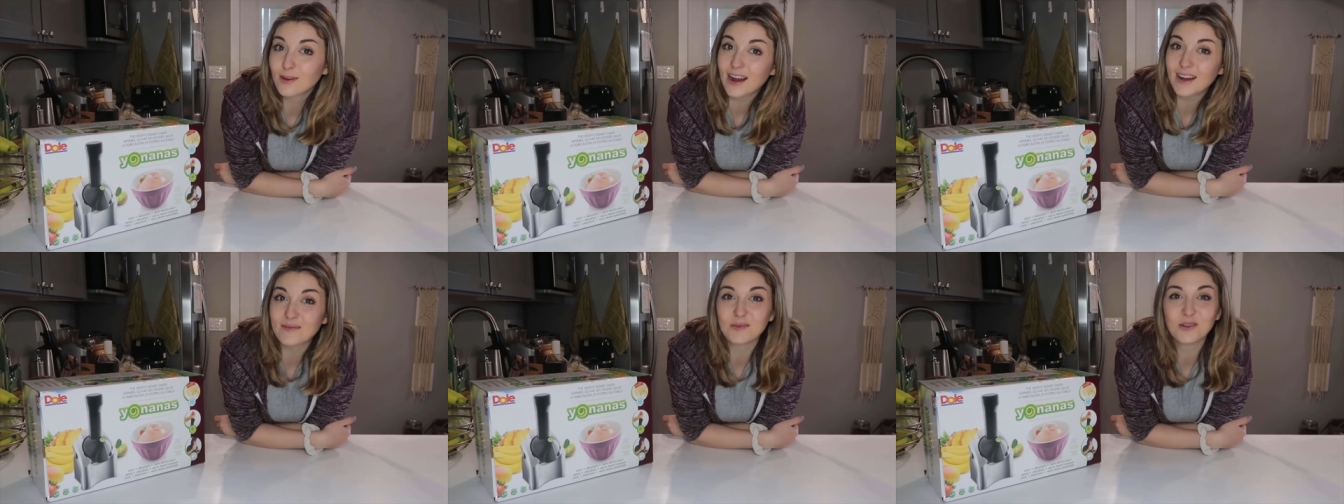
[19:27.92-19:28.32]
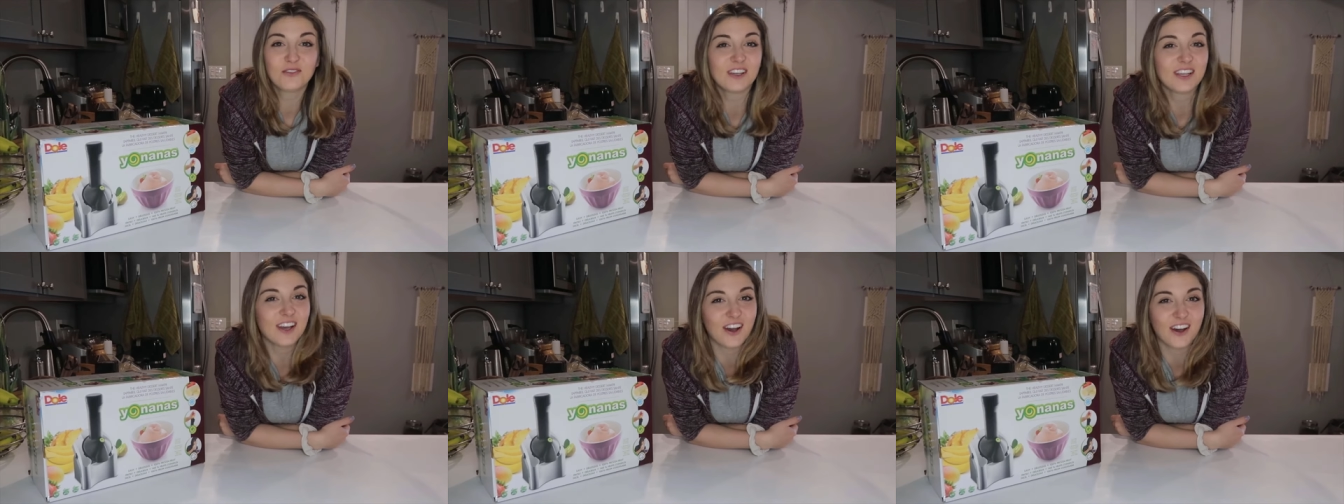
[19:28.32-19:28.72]
All right,
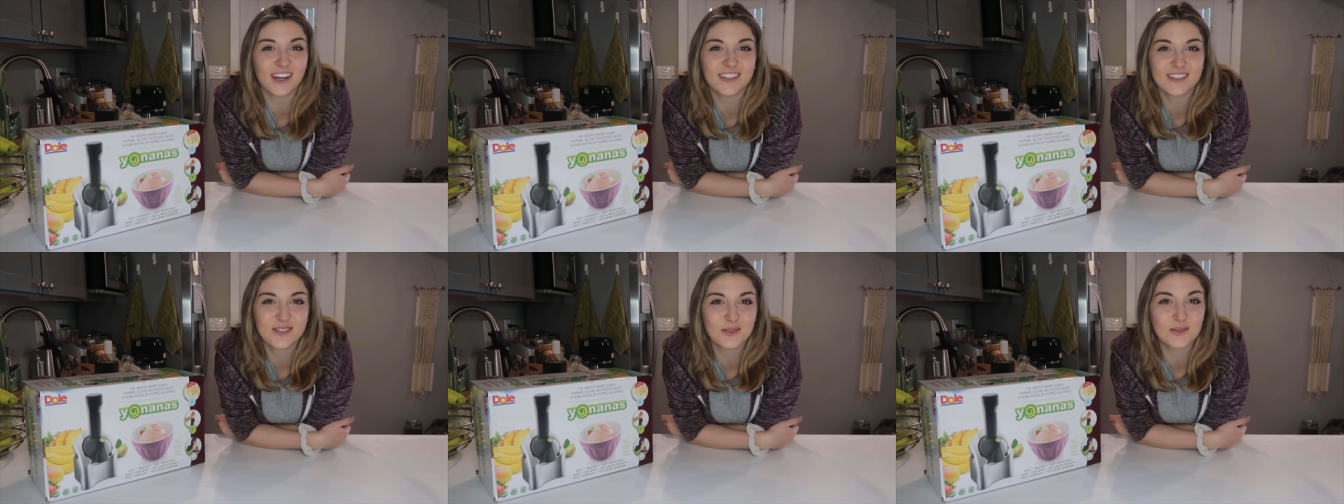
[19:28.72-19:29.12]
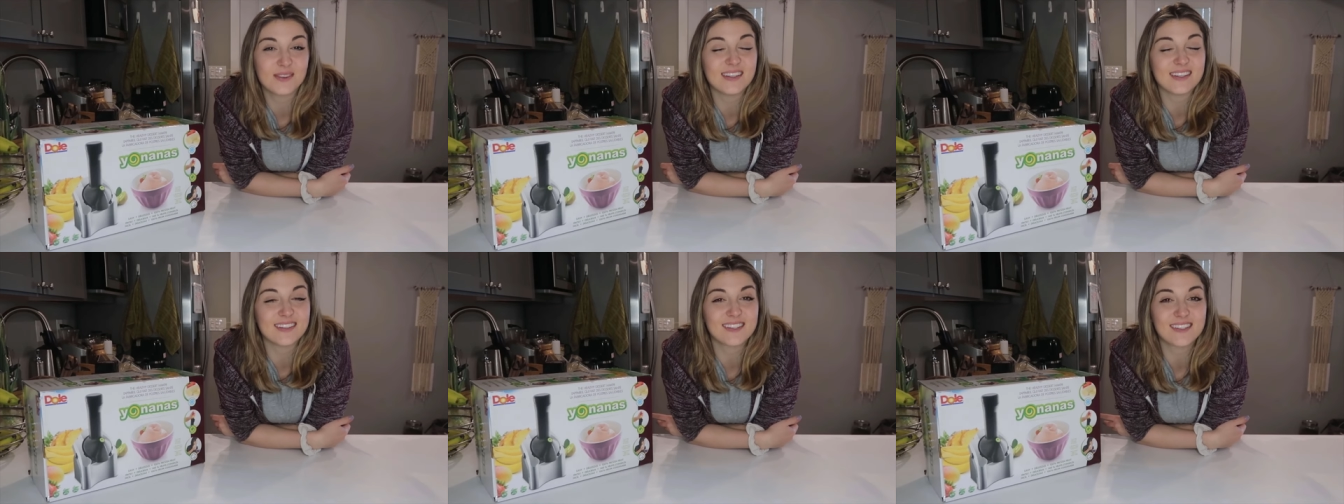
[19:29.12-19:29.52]
moving on to
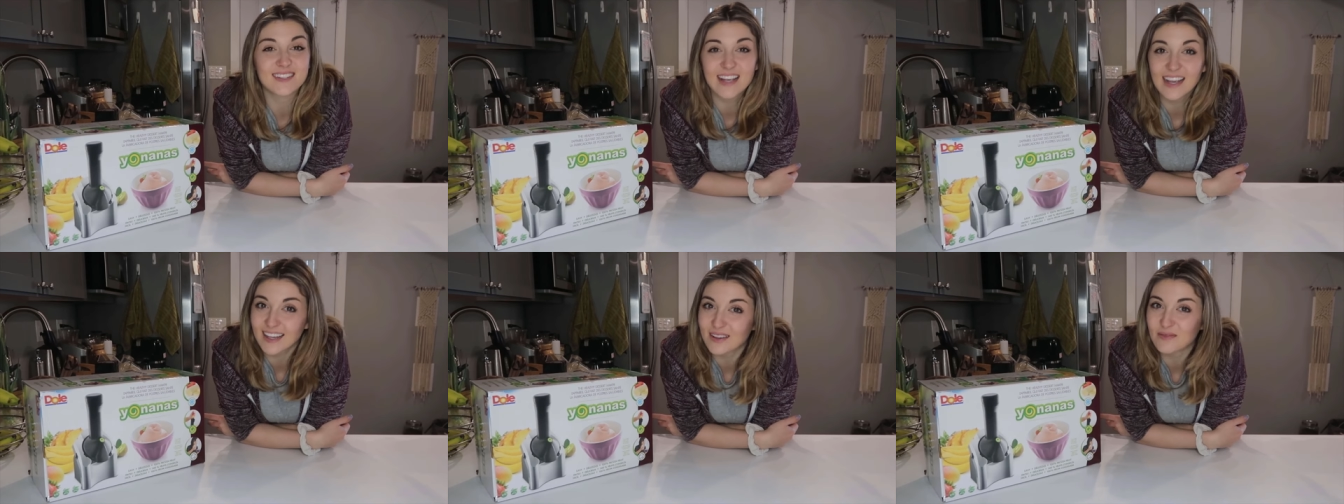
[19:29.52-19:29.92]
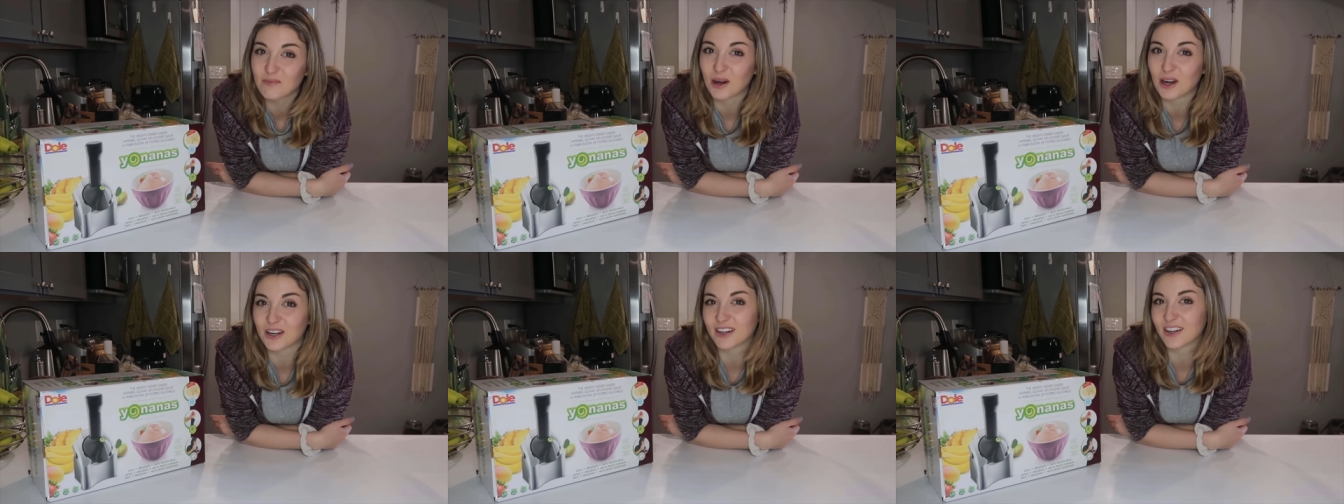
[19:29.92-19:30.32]
the second
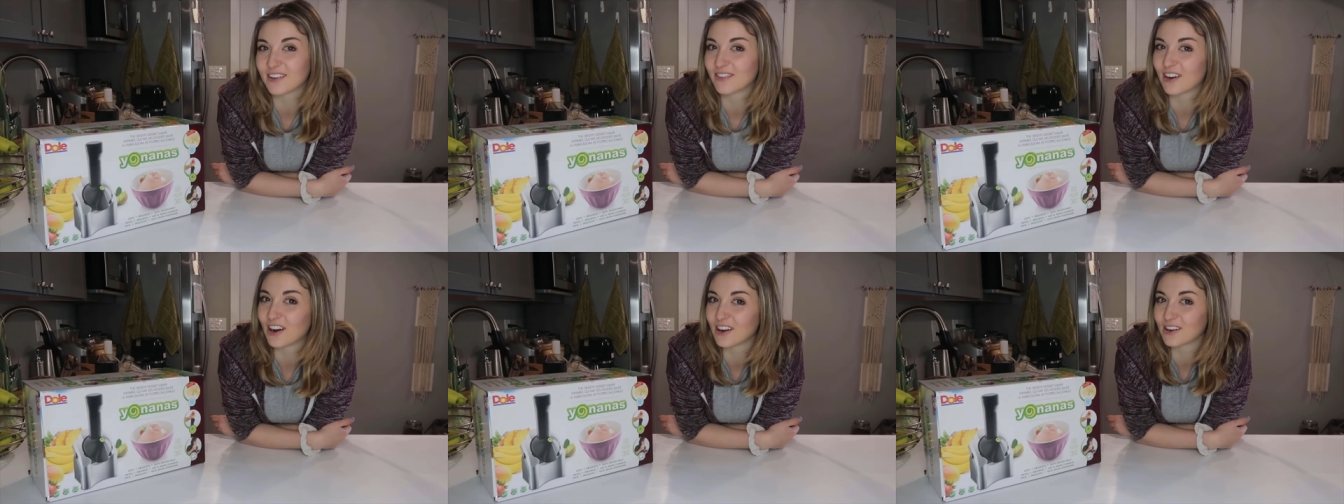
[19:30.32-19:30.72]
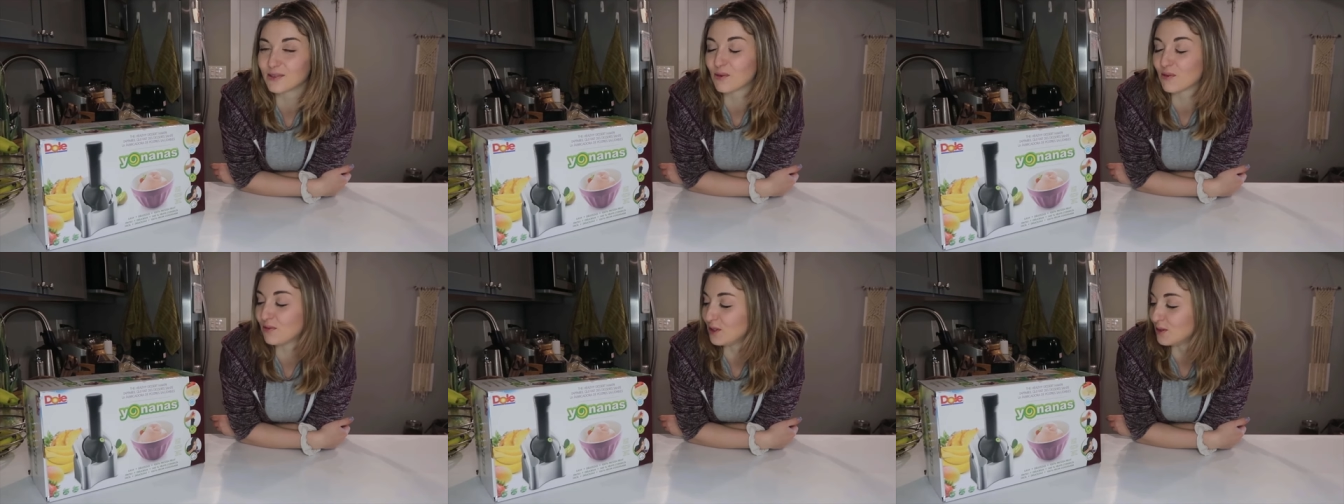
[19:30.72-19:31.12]
part of
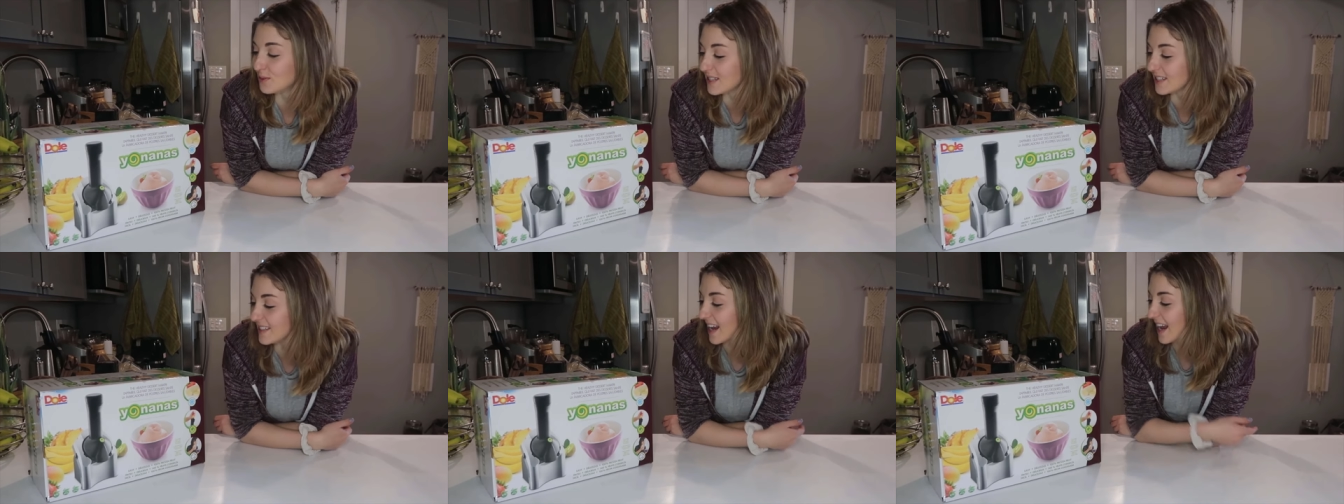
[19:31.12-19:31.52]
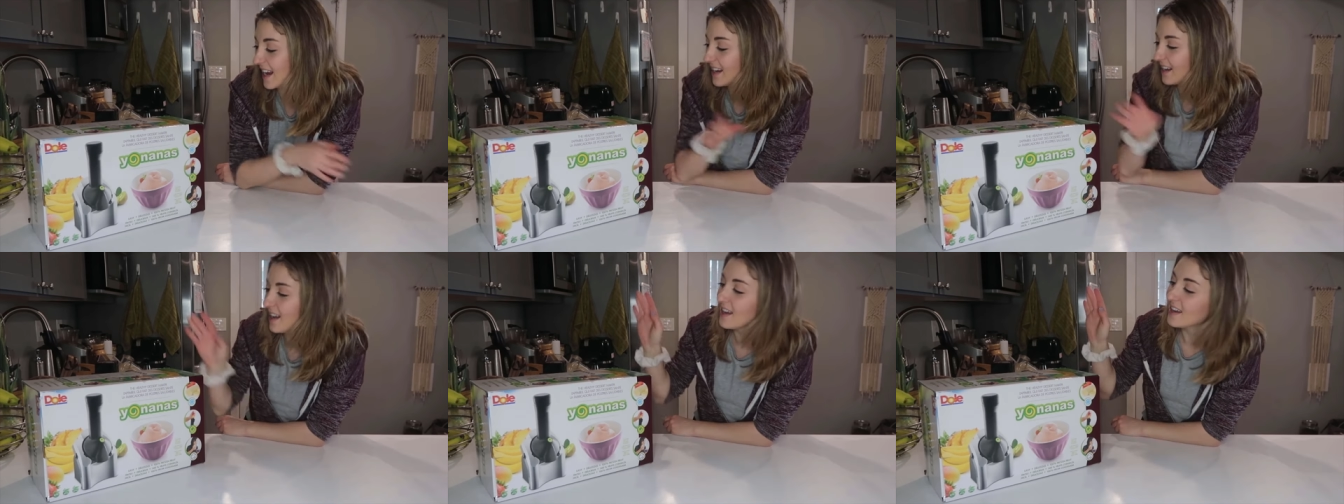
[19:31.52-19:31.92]
our review
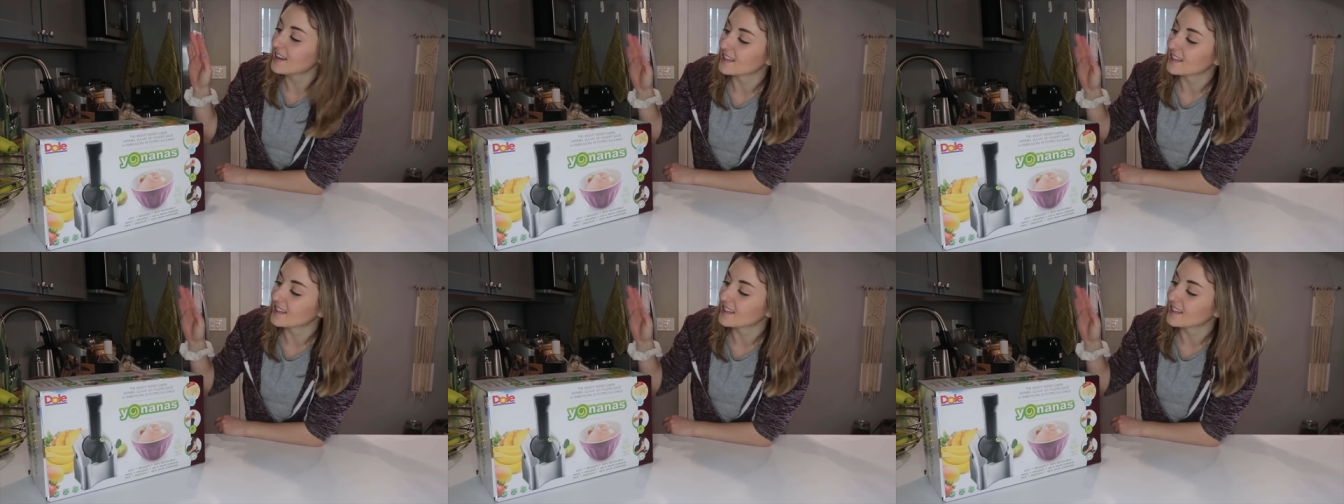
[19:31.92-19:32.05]
today.